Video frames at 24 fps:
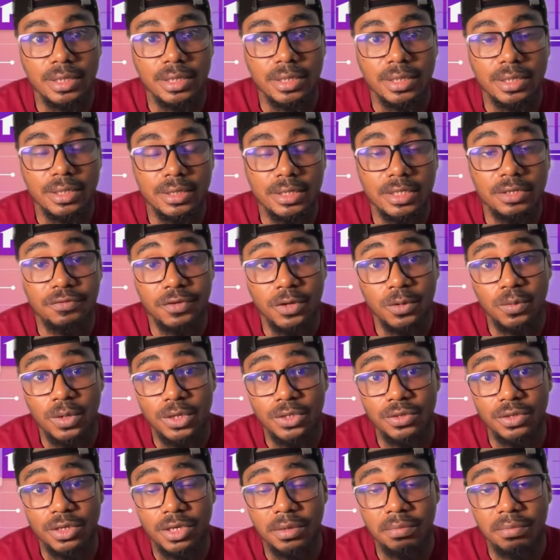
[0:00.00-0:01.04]
different
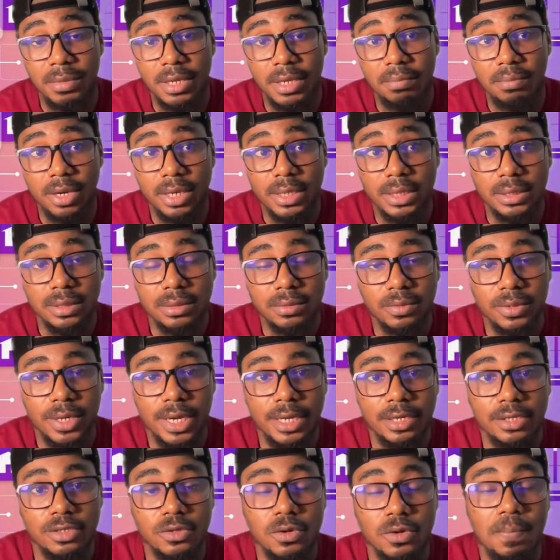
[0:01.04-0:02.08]
ways you can make money,
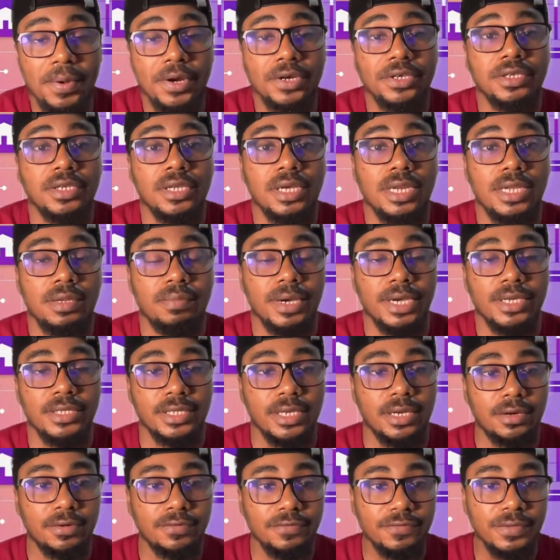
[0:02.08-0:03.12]
right? So personally,
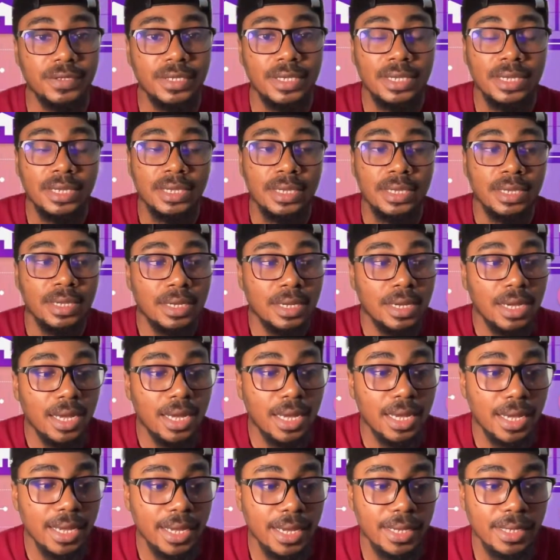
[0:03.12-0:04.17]
myself,
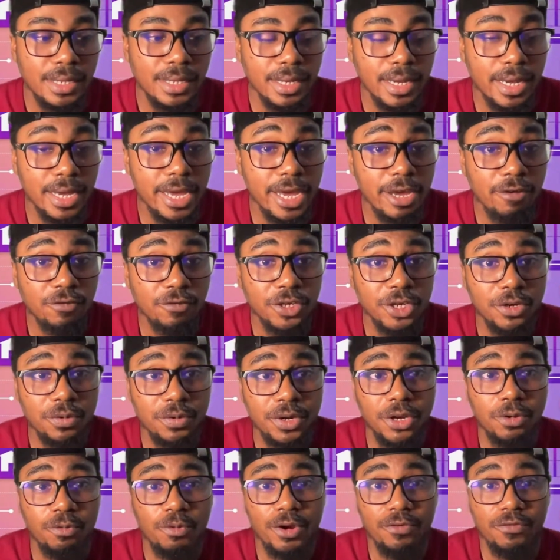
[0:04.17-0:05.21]
I have
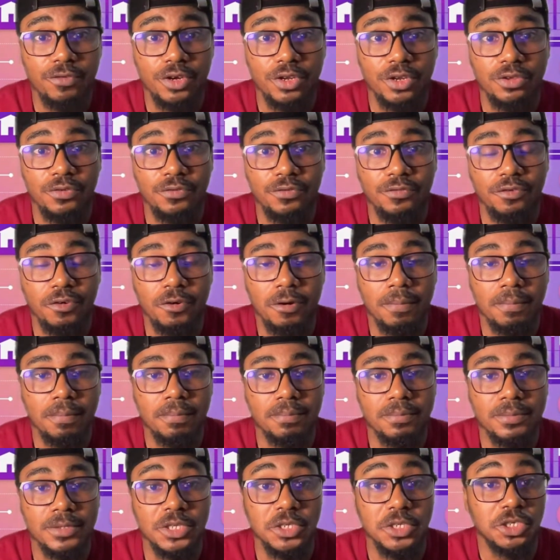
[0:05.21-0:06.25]
generated revenue
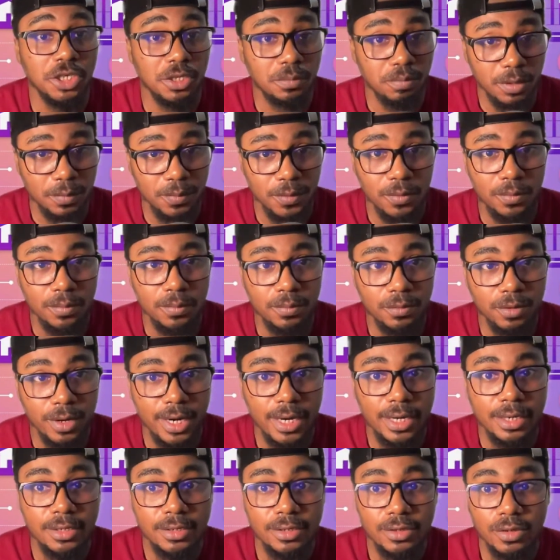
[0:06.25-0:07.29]
from teaching people, right?